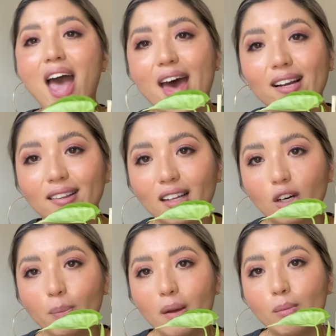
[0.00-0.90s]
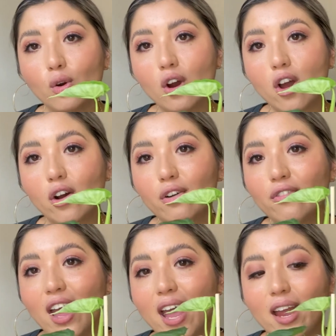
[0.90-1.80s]
and a little bit more of
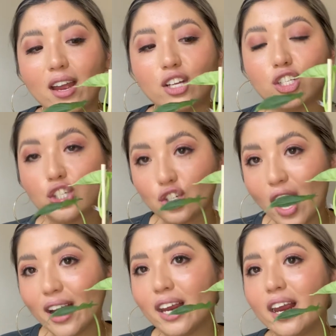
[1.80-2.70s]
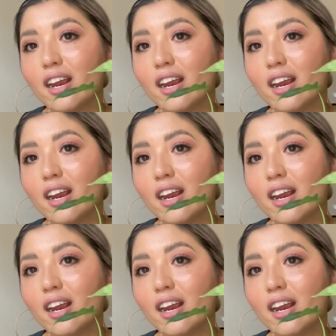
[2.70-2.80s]
a striking